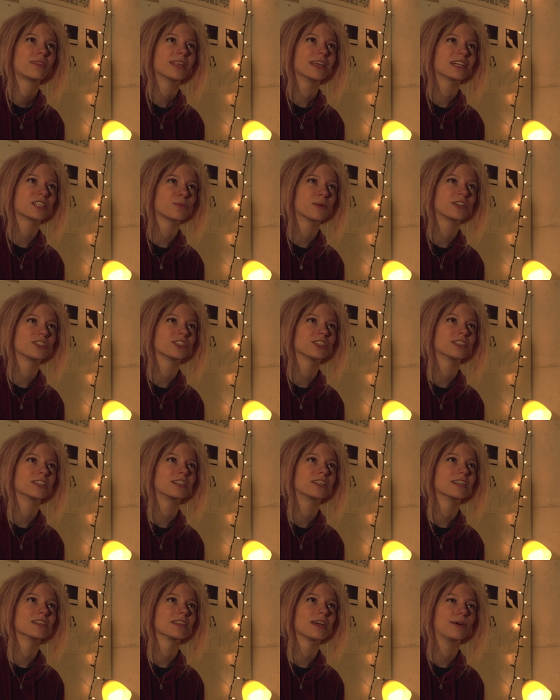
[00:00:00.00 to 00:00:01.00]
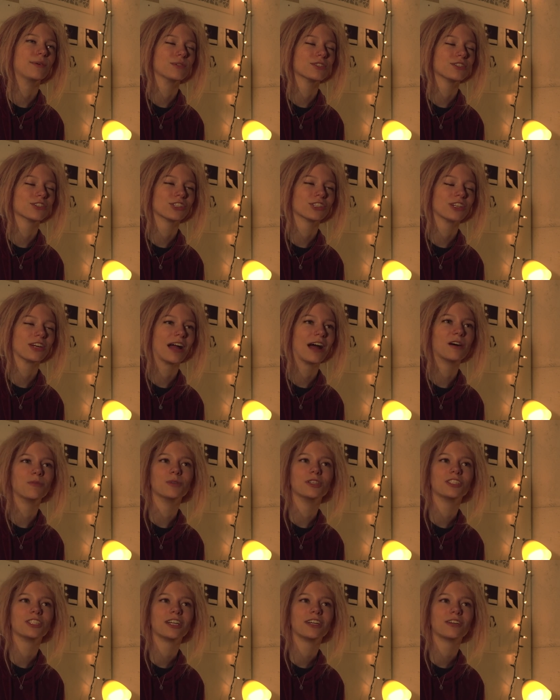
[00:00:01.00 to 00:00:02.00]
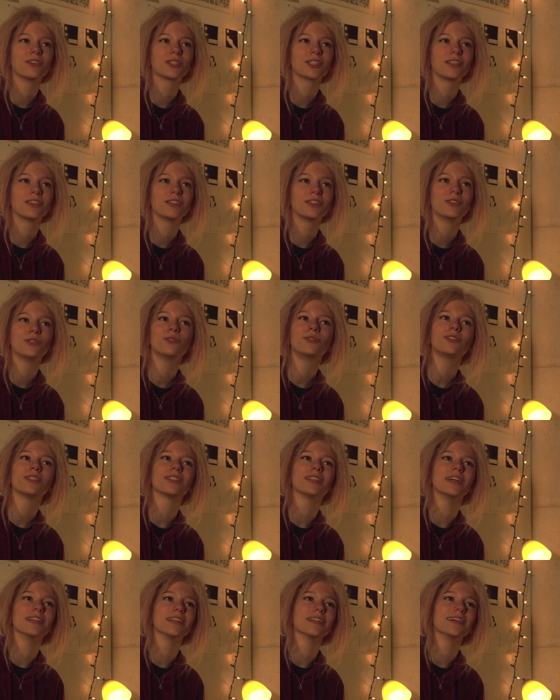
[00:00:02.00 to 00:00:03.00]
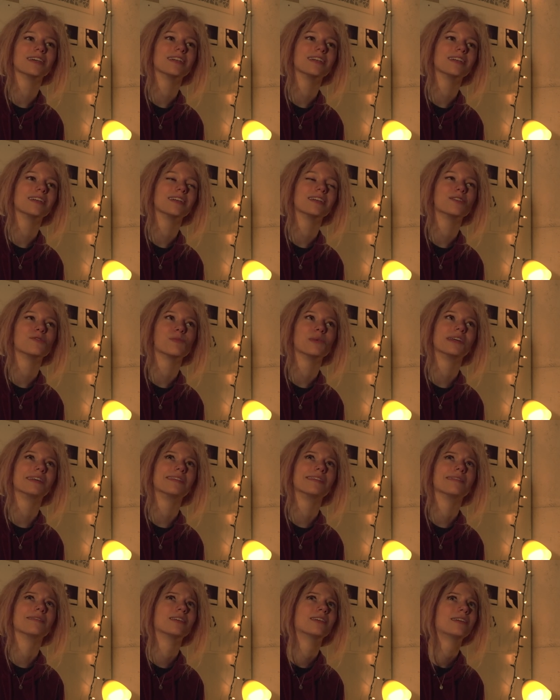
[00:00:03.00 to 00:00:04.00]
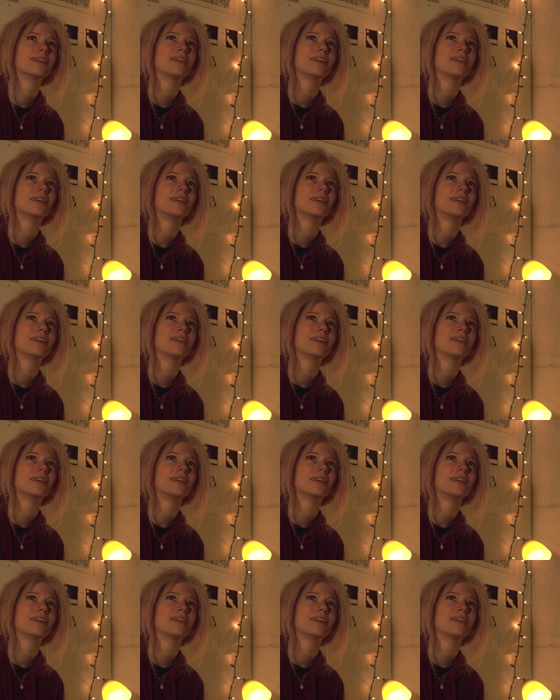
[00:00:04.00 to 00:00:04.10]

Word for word: Especially because I wasn't sure how much hair I was gonna lose, and then it's been